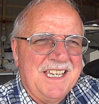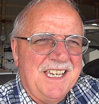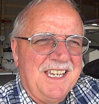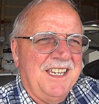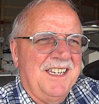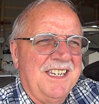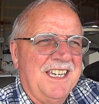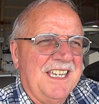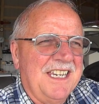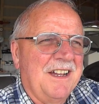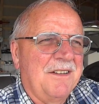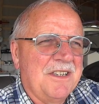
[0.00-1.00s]
and
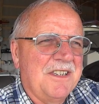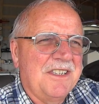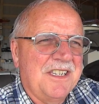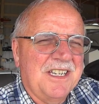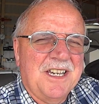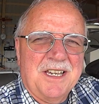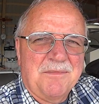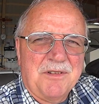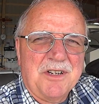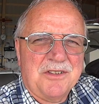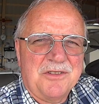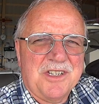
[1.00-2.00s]
now he's
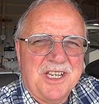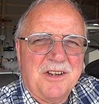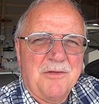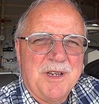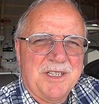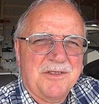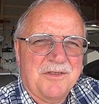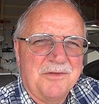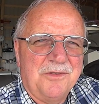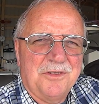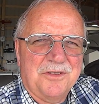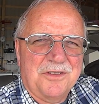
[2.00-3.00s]
pretty soon he's got to go back to
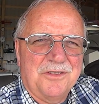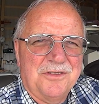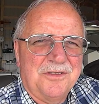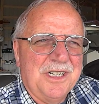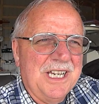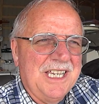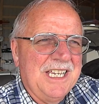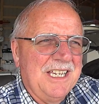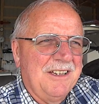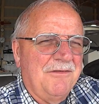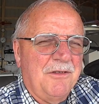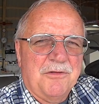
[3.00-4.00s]
school, so
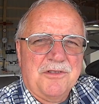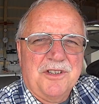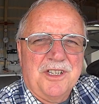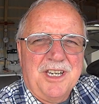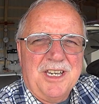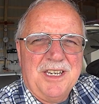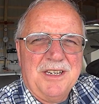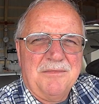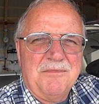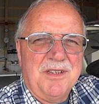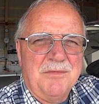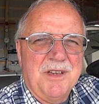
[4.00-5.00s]
folks thought he'd
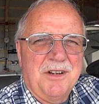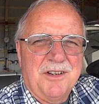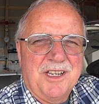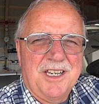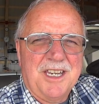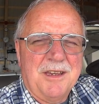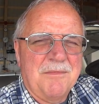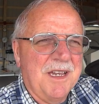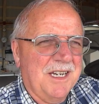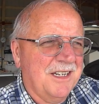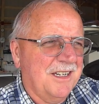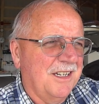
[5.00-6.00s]
be better that he get
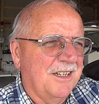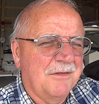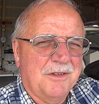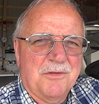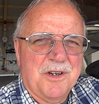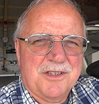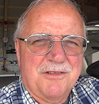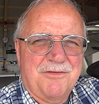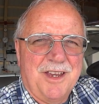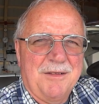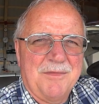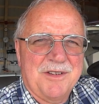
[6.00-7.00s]
back with the rest of
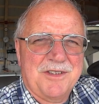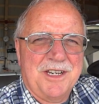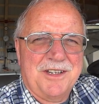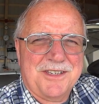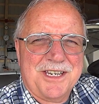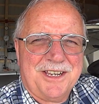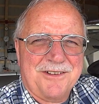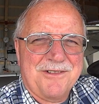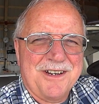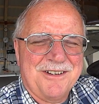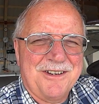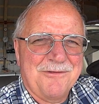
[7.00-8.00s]
the family instead of sticking
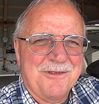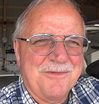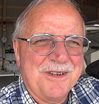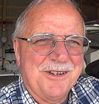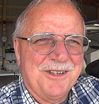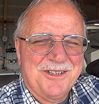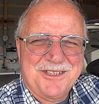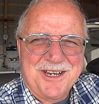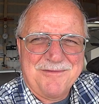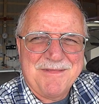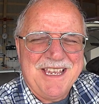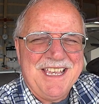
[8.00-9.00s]
around here with me all the
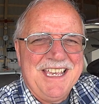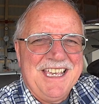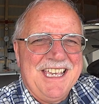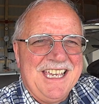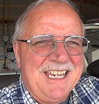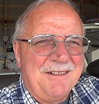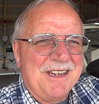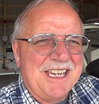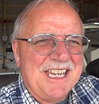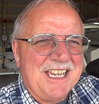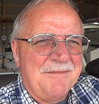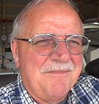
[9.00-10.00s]
time. Anyway,